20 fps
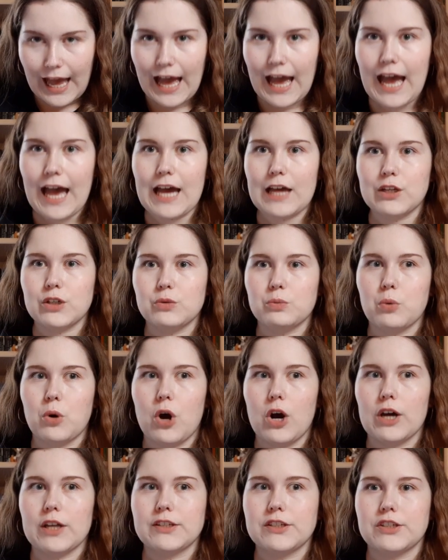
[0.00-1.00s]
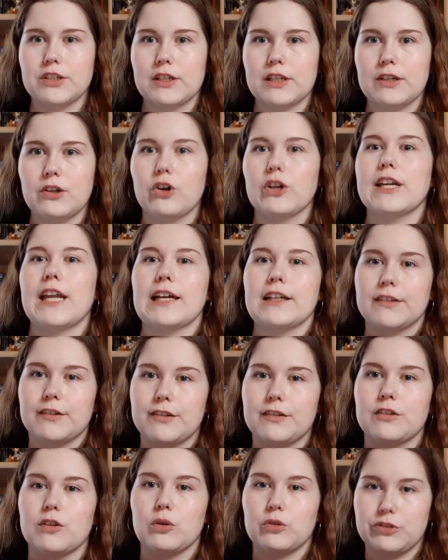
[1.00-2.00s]
And what
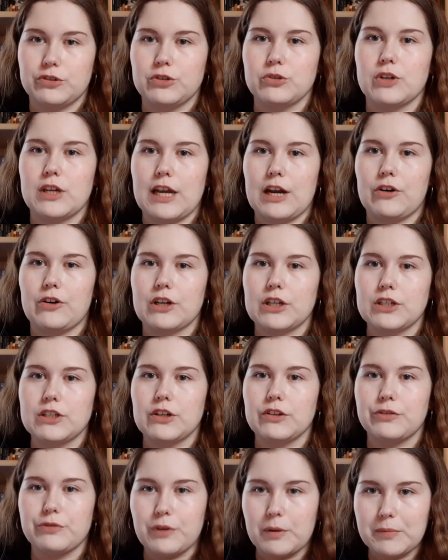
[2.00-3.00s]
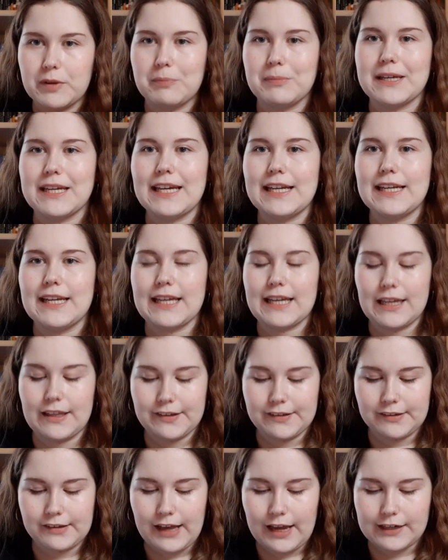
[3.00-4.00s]
connects those two characters from the beginning
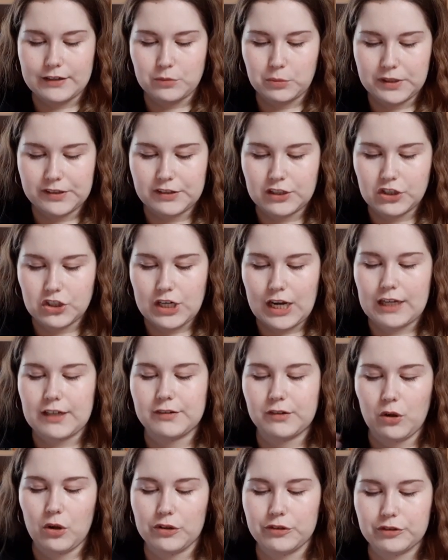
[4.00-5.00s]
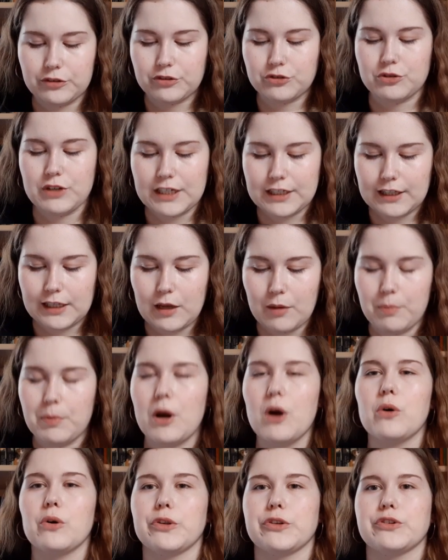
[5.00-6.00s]
is that Whiskey Jack is also strictly
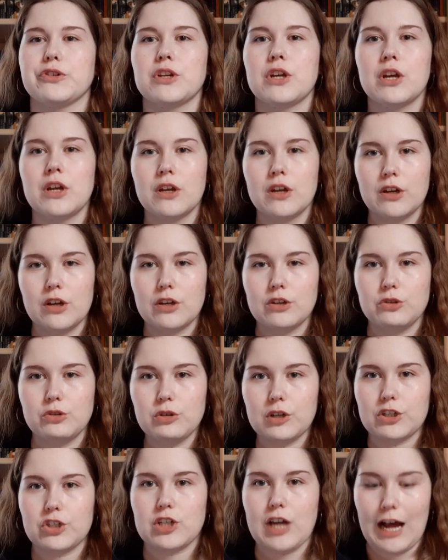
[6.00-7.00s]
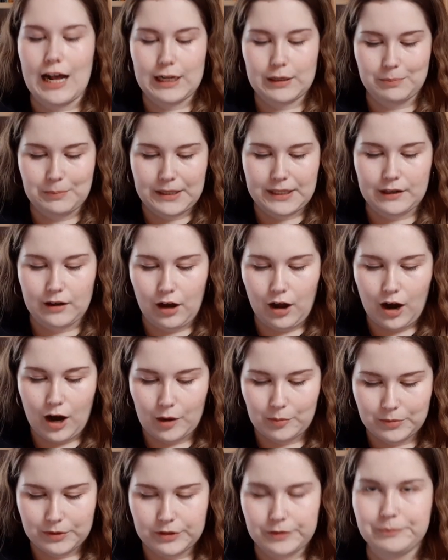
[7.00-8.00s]
opposed to a child being
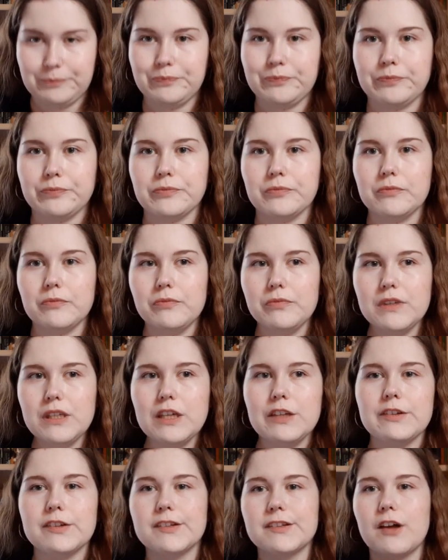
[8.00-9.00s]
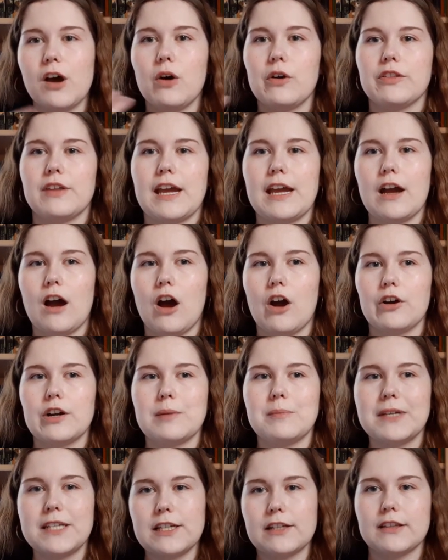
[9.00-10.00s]
harmed. So they are
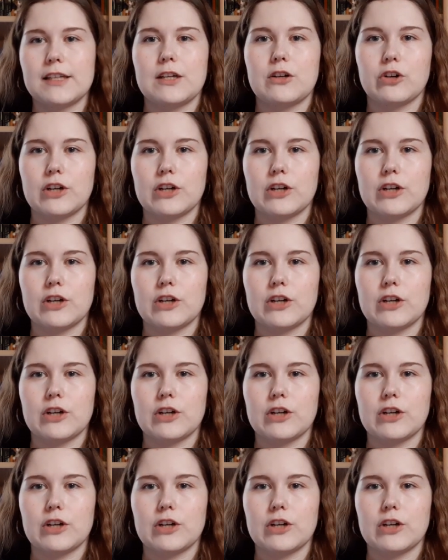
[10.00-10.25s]
immediately